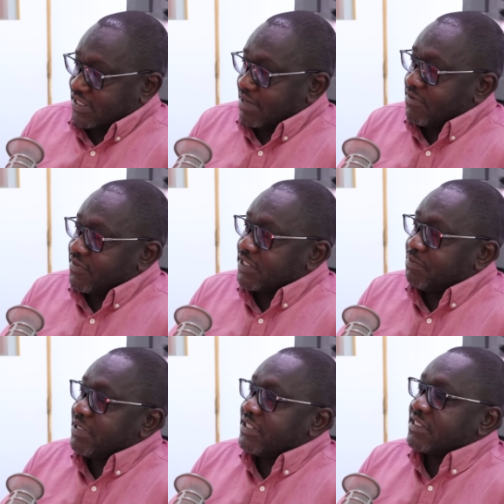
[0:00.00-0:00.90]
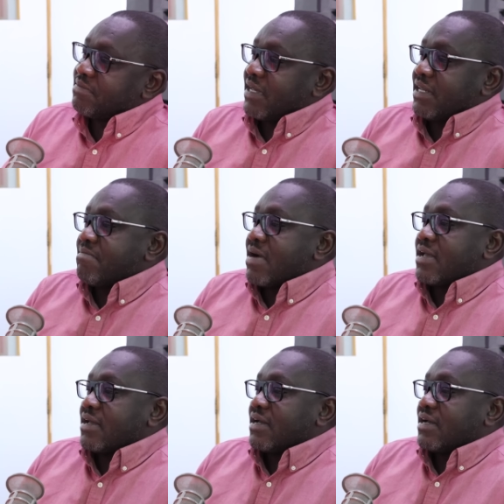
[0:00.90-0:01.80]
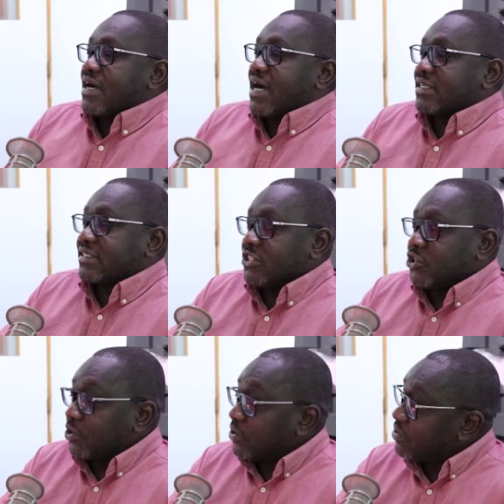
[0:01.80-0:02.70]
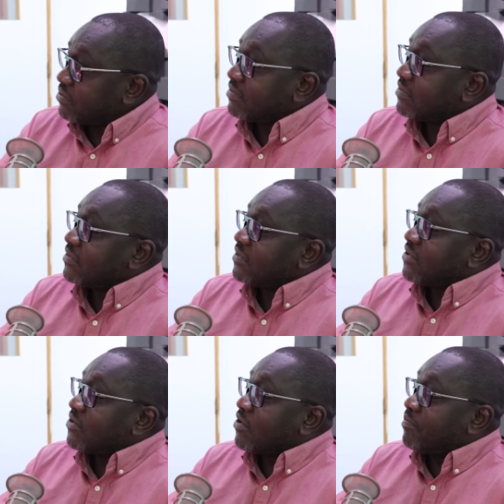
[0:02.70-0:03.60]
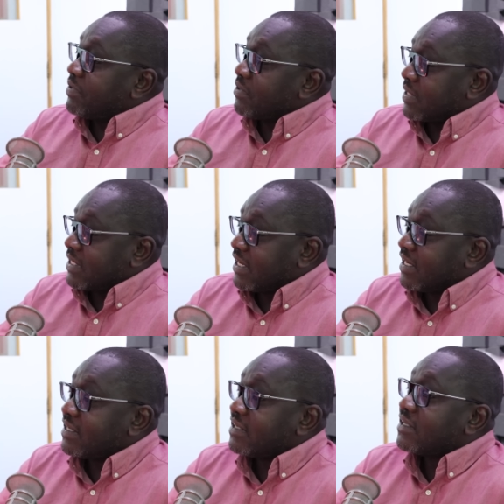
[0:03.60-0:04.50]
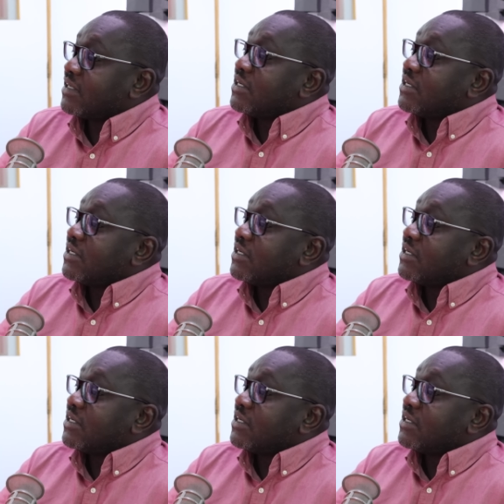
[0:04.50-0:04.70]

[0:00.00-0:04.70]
some of the speeches made by Hassan Joho. and but we have